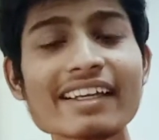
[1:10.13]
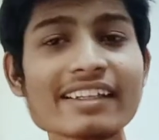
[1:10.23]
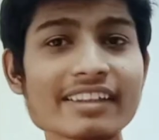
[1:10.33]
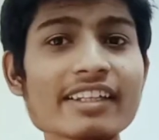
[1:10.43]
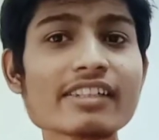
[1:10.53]

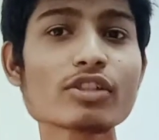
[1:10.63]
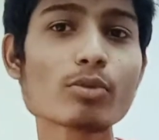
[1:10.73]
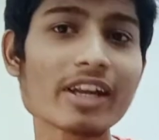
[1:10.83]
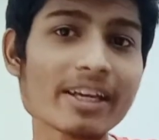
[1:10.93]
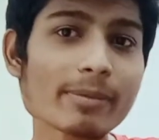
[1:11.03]
and then you
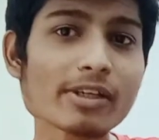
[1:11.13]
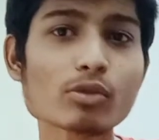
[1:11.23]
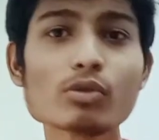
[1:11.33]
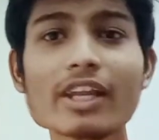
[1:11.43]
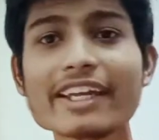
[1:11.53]
are able
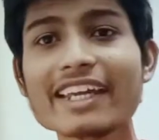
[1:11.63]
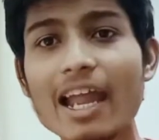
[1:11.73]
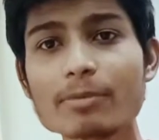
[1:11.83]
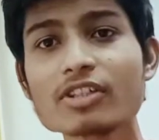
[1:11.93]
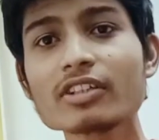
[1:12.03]
to
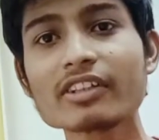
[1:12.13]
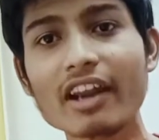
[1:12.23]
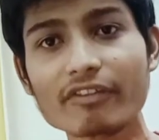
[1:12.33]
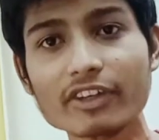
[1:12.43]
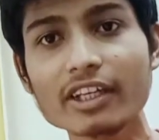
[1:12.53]
capture the
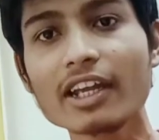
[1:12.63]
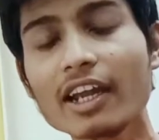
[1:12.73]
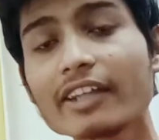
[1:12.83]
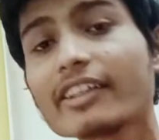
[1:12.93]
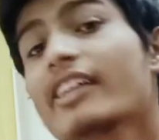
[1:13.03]
traffic,
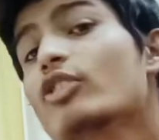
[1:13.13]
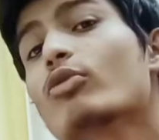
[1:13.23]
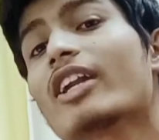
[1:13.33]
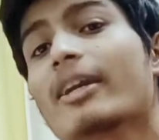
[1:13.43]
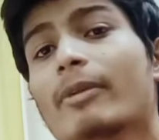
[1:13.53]
and then you
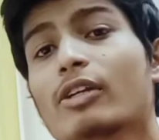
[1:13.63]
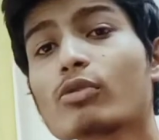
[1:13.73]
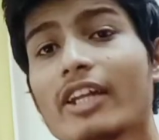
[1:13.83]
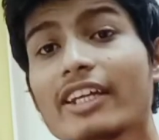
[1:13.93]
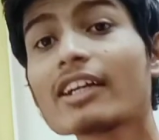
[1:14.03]
are able
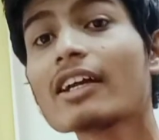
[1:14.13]
to